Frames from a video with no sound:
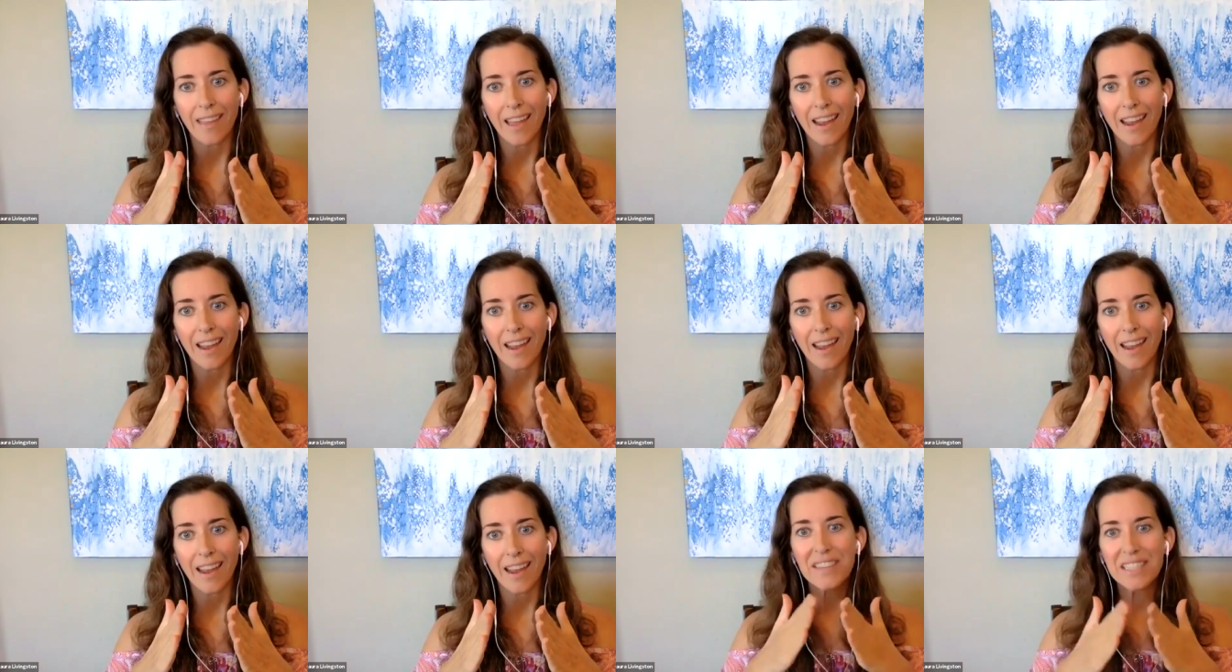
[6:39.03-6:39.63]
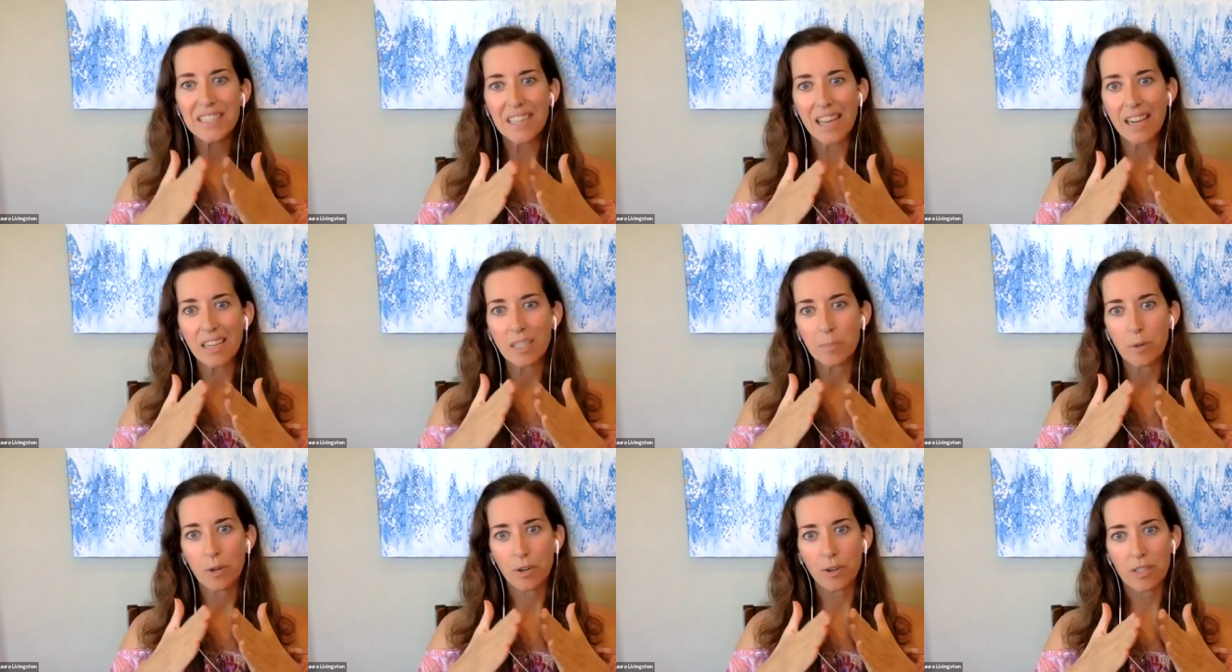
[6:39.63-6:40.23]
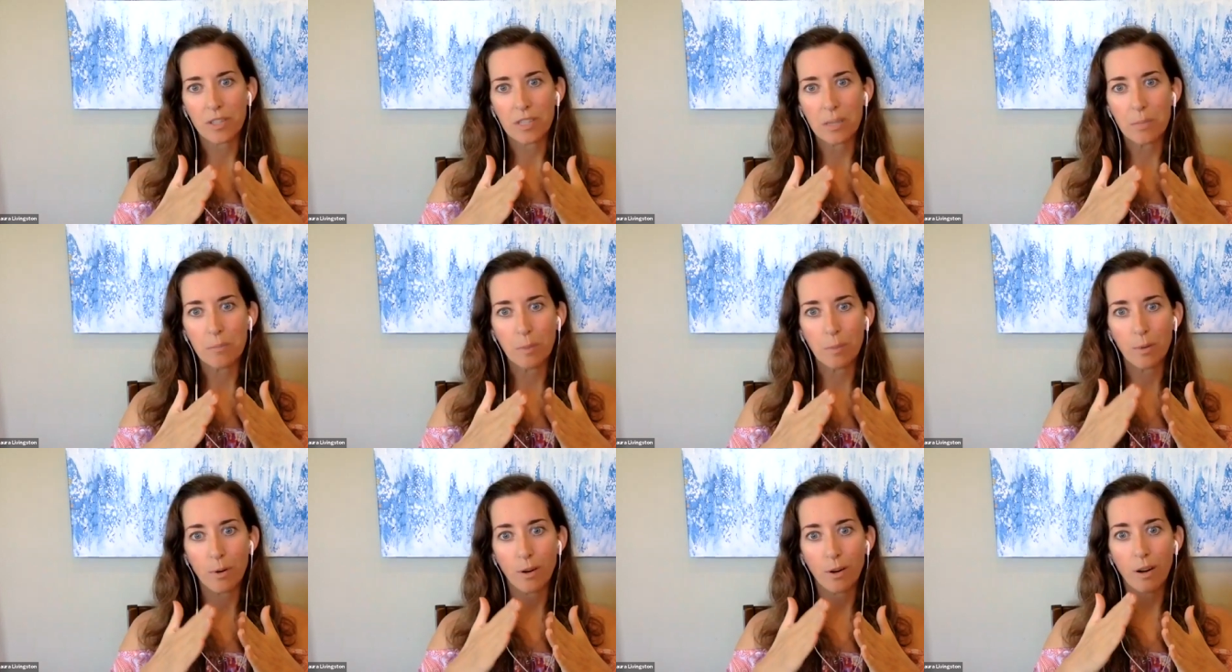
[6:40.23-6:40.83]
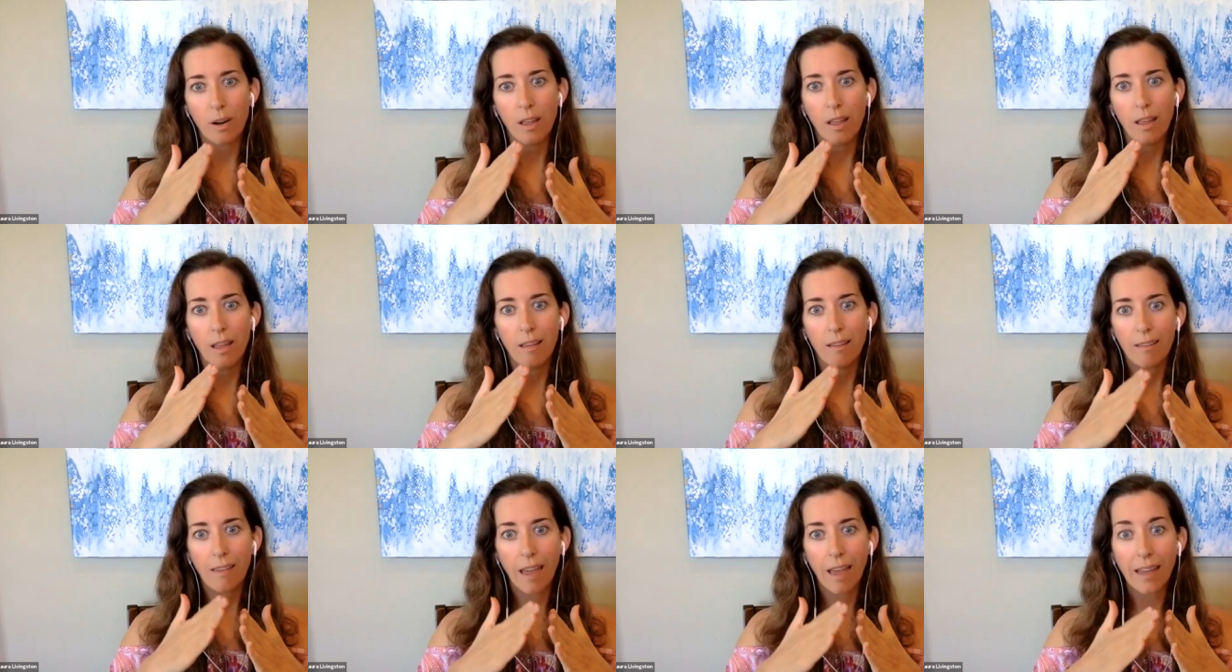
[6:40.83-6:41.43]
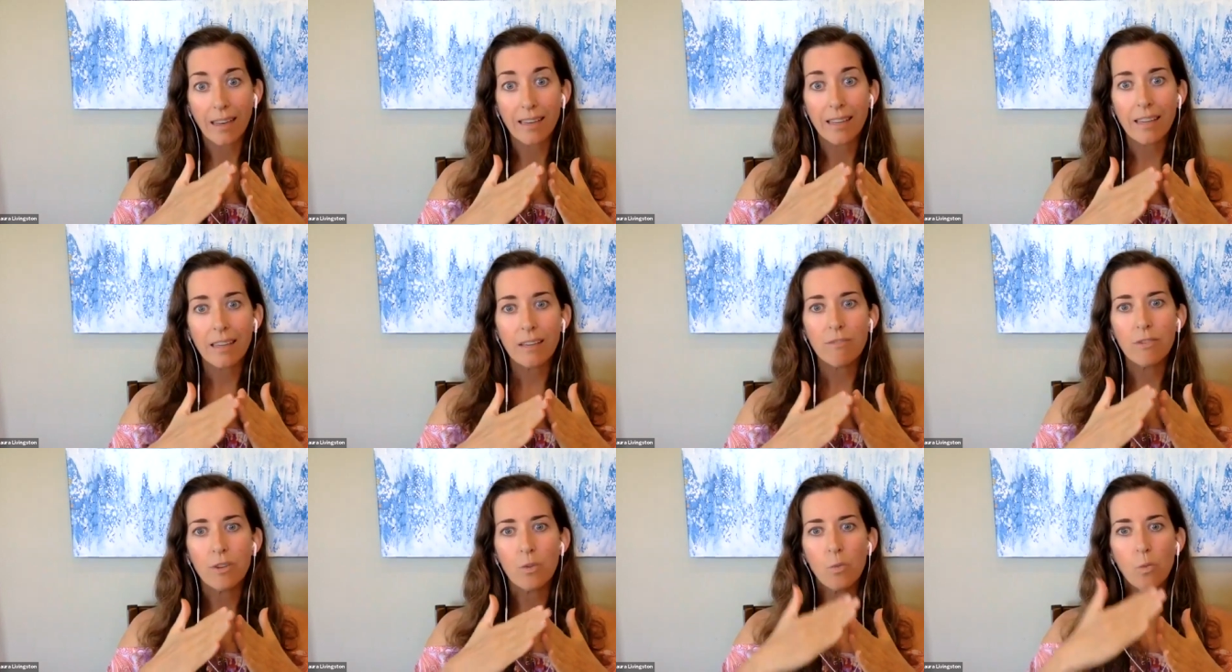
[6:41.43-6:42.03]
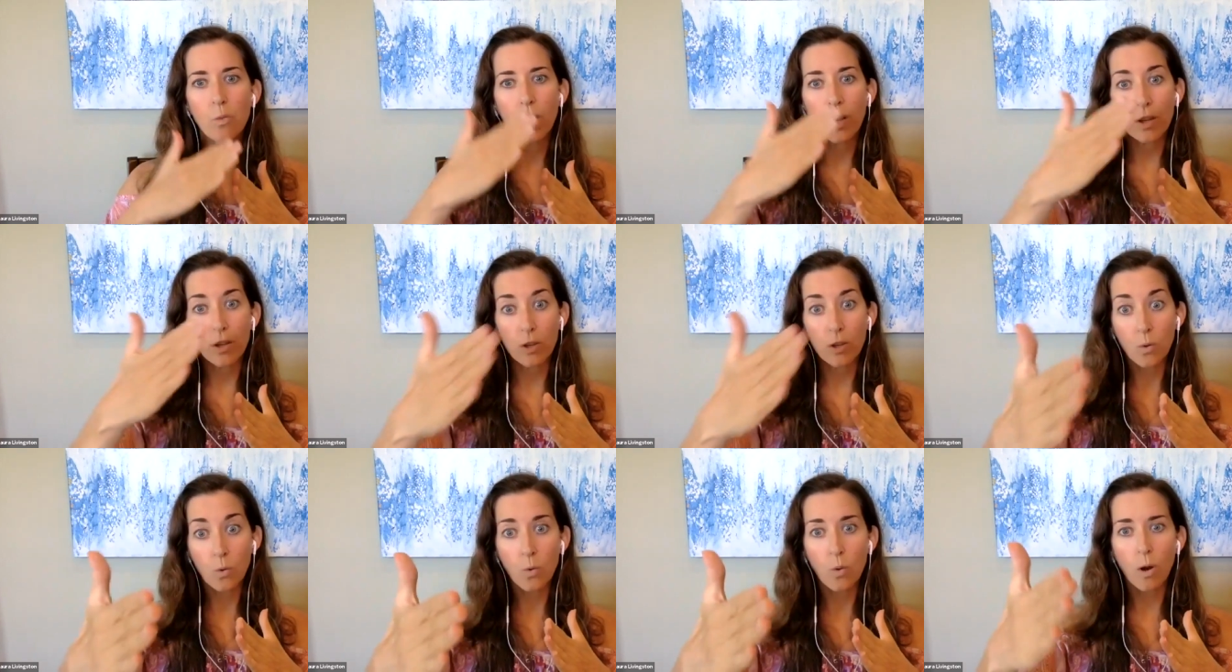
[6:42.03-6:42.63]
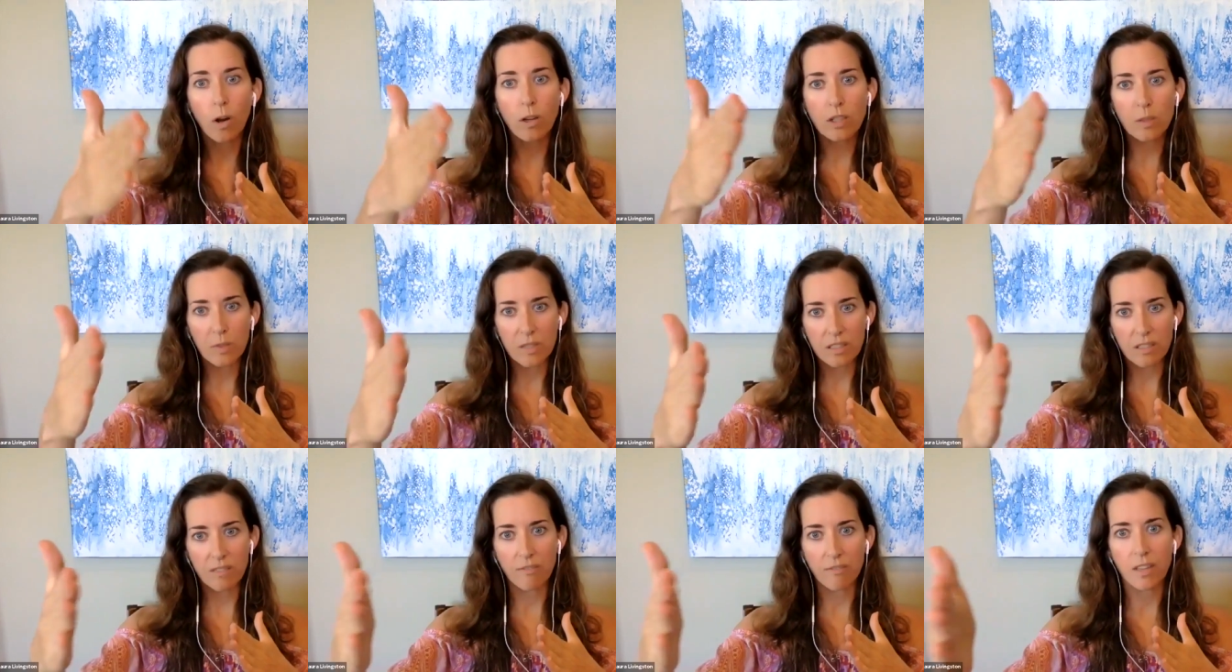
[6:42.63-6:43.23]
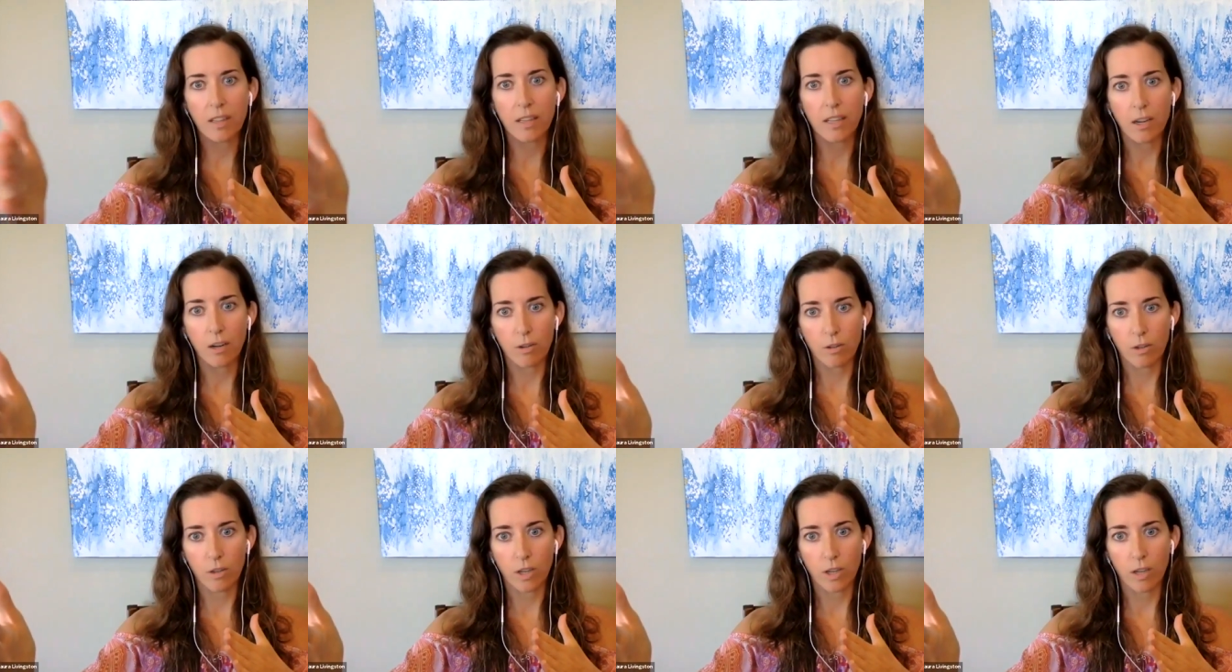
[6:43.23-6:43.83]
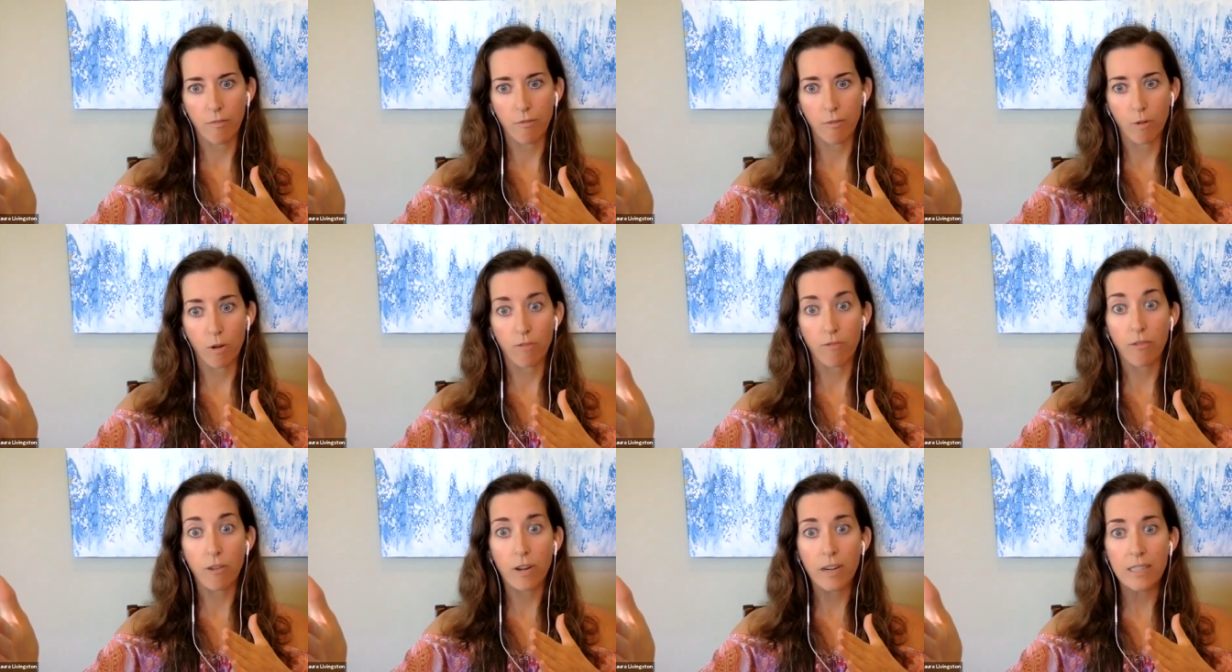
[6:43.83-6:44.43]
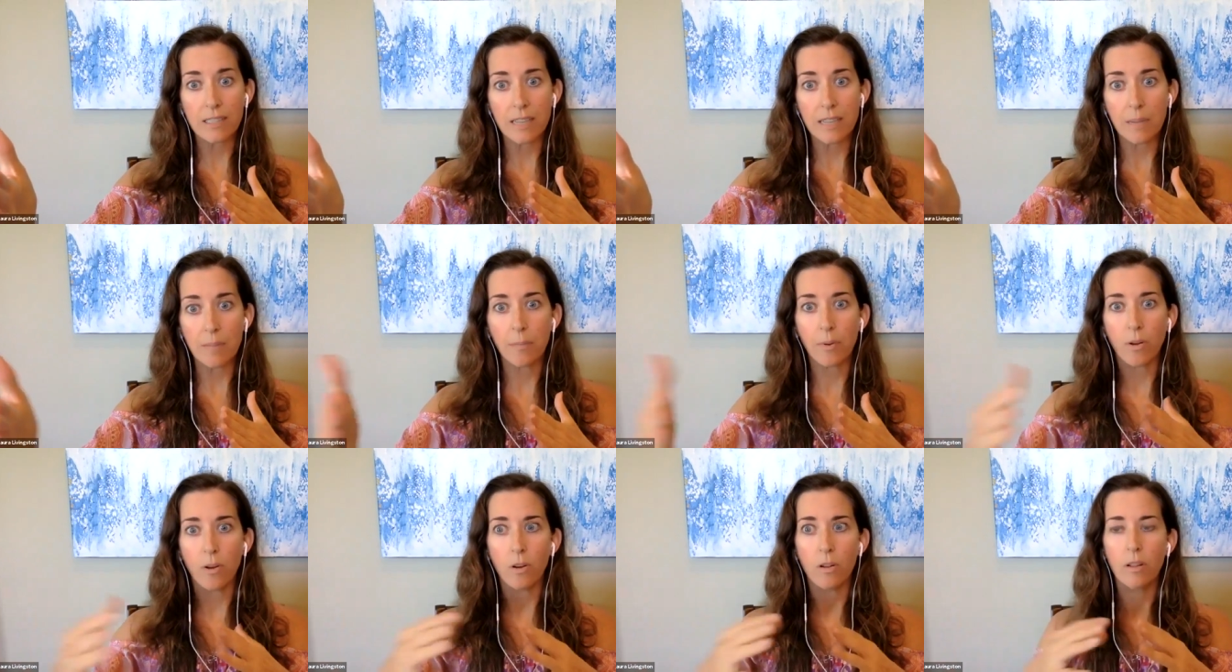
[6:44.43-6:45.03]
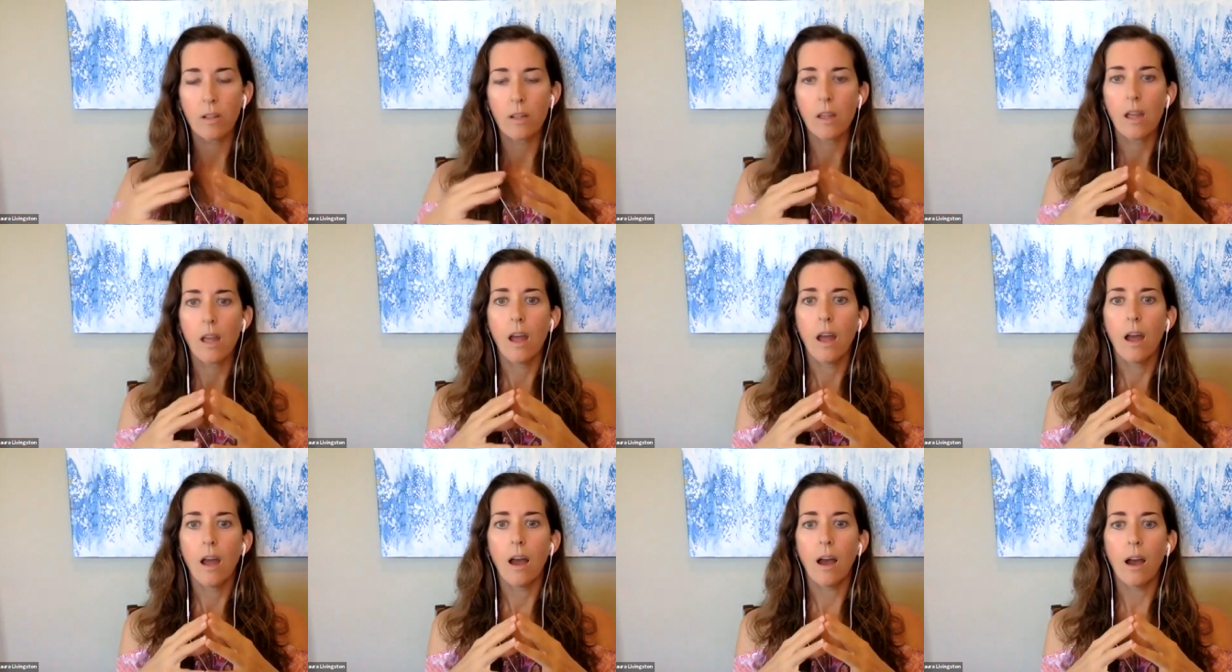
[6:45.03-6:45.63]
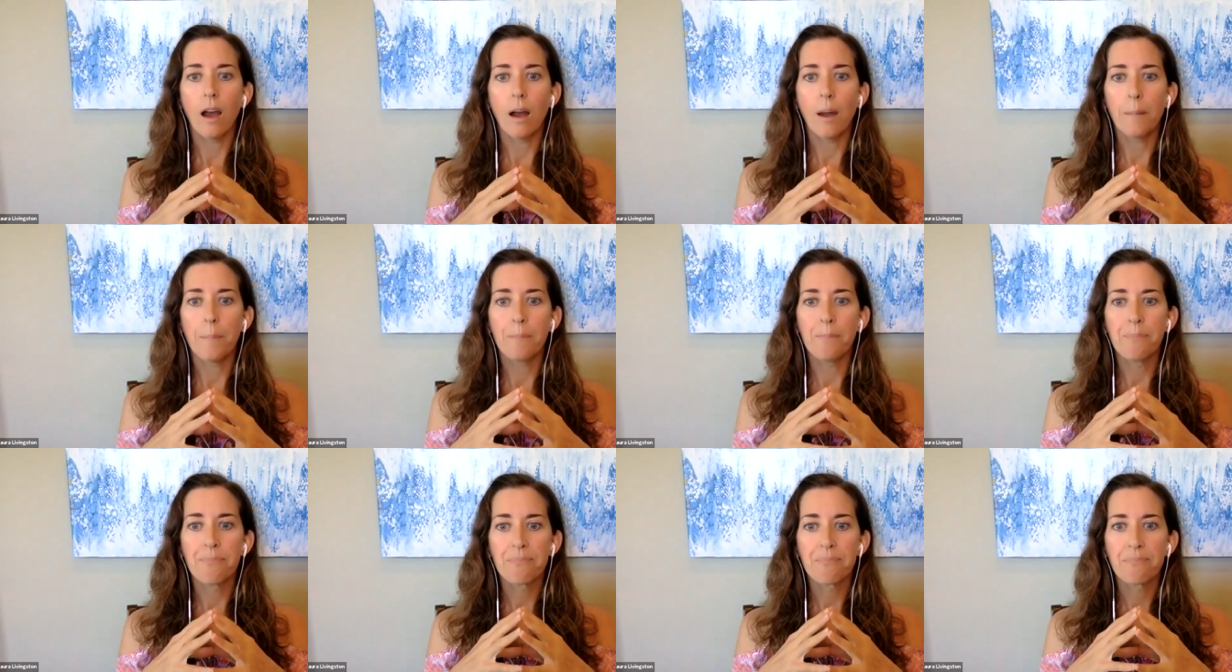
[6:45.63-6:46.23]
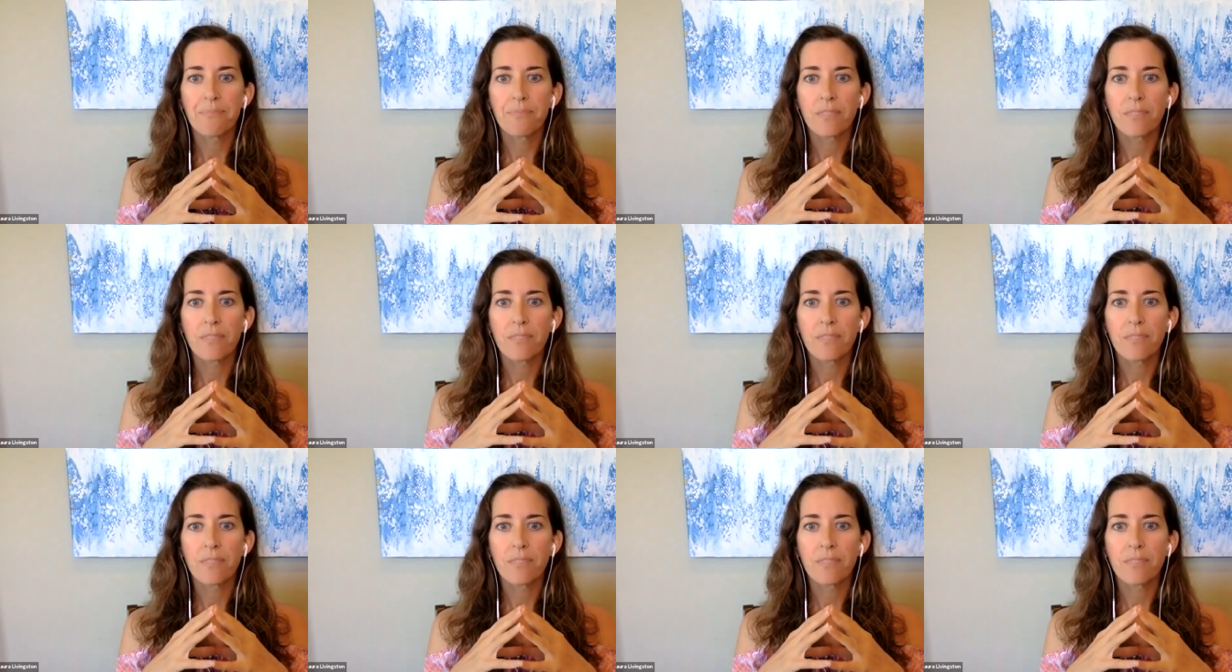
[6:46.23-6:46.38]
That this expert or team member can give you what you specifically are looking for. For example, um,